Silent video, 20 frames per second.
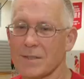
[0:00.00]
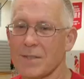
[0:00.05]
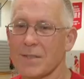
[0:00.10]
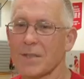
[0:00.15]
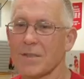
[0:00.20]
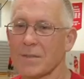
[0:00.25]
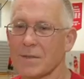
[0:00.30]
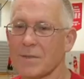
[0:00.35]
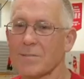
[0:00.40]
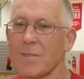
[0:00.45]

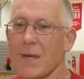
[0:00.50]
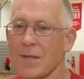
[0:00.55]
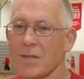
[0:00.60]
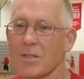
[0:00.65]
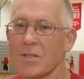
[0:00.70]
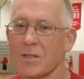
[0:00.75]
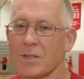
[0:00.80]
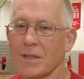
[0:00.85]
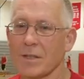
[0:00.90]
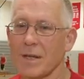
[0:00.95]
she makes
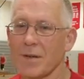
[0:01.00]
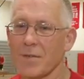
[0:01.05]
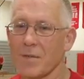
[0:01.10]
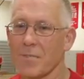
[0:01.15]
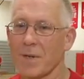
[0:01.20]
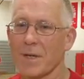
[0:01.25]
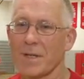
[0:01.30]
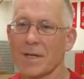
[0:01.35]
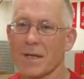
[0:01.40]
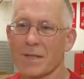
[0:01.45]
sure that
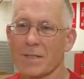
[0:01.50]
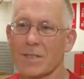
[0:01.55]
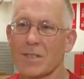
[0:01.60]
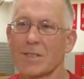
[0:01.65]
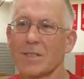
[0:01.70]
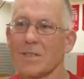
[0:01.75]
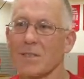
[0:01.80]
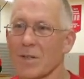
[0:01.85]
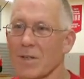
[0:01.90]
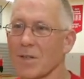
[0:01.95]
everybody else
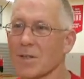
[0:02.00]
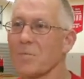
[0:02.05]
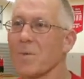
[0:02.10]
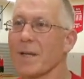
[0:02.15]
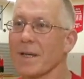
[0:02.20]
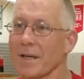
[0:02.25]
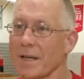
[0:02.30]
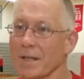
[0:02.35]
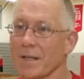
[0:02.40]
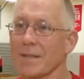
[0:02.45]
enjoys
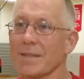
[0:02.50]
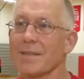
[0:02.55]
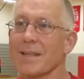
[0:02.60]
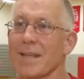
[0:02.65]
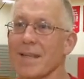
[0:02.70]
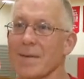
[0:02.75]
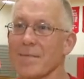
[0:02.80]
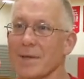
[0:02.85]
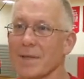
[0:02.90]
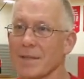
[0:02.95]
being on the
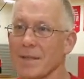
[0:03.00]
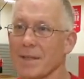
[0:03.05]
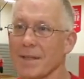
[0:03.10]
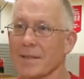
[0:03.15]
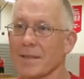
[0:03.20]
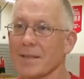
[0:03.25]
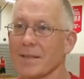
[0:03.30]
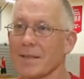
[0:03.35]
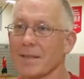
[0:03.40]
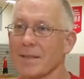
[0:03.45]
team and,
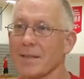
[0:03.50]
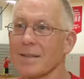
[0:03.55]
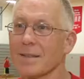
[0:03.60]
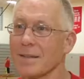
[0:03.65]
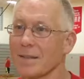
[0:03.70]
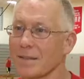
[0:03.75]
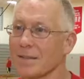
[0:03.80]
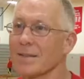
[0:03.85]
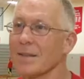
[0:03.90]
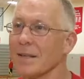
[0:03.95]
and you
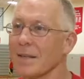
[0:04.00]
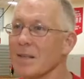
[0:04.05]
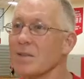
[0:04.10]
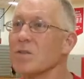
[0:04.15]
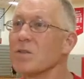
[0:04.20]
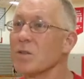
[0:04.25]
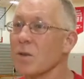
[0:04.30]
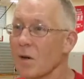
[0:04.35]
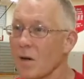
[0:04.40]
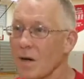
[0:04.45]
know,
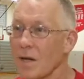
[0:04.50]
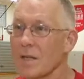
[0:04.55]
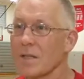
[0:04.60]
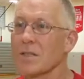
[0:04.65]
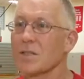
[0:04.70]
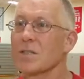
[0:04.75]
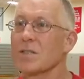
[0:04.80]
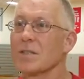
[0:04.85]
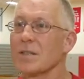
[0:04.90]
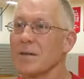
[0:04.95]

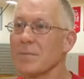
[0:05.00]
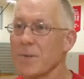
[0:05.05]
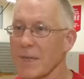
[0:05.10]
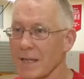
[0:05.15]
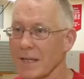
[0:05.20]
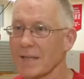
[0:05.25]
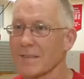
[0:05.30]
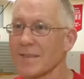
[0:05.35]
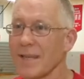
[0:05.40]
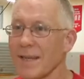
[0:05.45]
enjoys
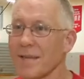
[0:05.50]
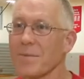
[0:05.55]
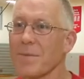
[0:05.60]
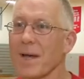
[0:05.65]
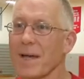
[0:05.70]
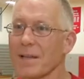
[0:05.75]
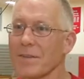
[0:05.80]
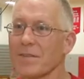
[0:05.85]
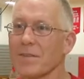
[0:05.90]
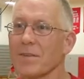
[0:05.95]
being a
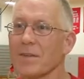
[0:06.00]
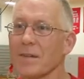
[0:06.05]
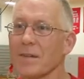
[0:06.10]
teammate.